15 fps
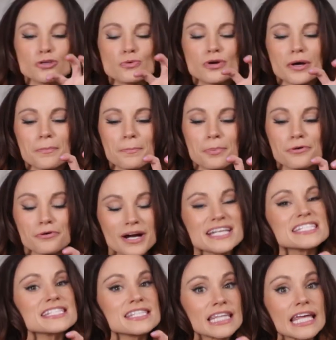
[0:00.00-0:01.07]
you
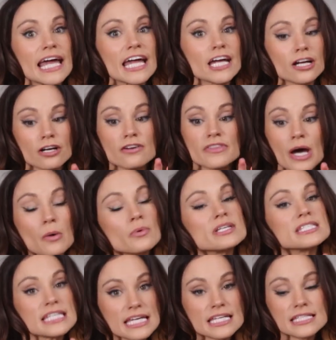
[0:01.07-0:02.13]
compress the air that
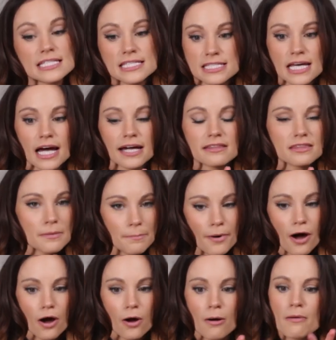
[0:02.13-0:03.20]
was inside the
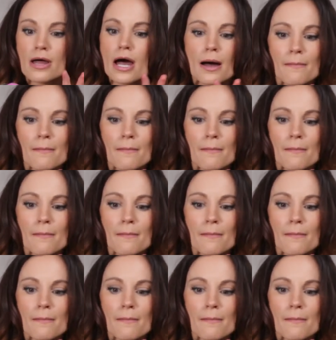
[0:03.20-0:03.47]
ball.